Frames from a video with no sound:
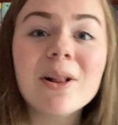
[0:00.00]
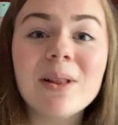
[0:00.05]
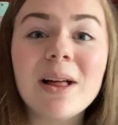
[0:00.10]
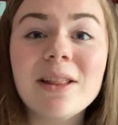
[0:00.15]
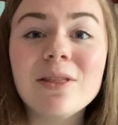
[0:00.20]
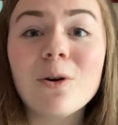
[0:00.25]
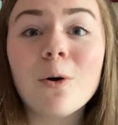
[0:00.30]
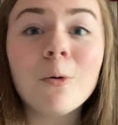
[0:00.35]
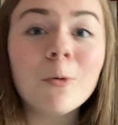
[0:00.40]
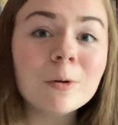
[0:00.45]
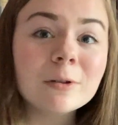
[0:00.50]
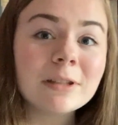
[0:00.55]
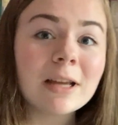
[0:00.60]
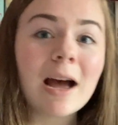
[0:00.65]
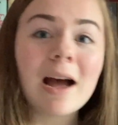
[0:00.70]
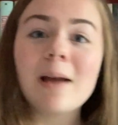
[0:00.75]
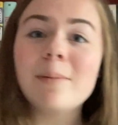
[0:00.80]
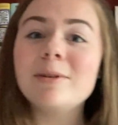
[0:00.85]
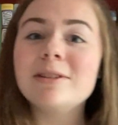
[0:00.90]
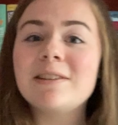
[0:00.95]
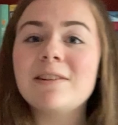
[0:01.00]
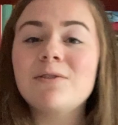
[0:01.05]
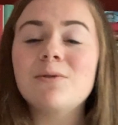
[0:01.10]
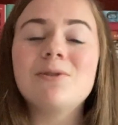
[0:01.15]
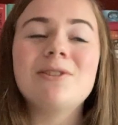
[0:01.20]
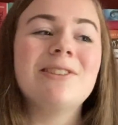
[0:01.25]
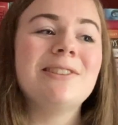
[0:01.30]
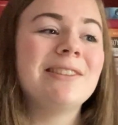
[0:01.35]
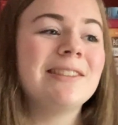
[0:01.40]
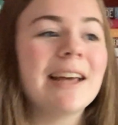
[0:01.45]
on the whole time because that's what
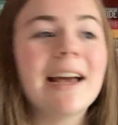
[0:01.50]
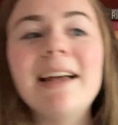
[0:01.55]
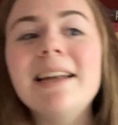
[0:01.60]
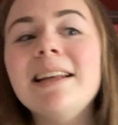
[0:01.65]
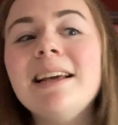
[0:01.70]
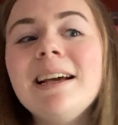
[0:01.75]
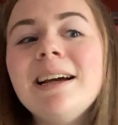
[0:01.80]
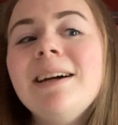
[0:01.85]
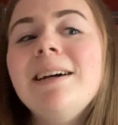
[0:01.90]
she said.